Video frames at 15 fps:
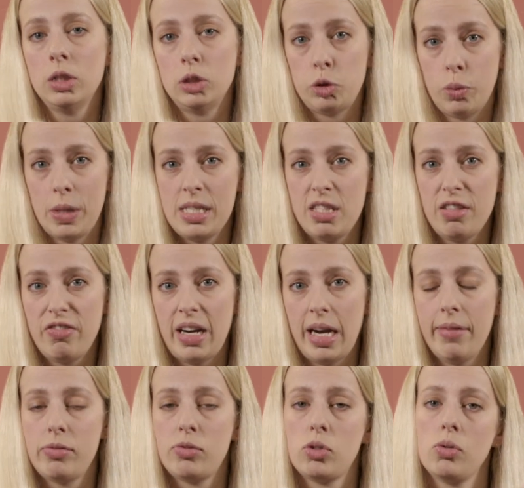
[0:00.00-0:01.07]

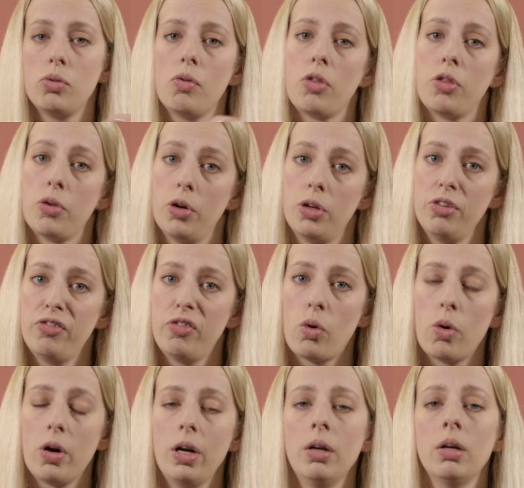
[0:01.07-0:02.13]
25 to
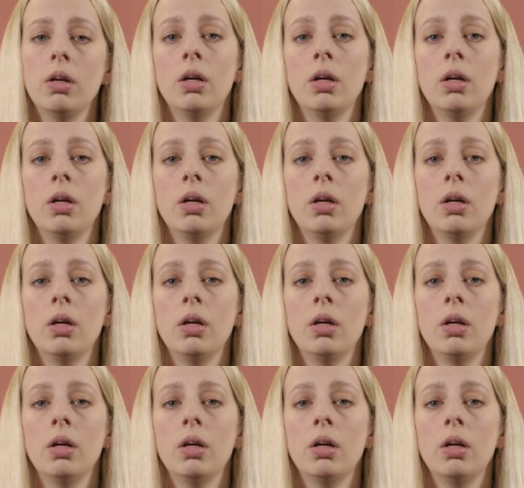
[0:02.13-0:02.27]
34,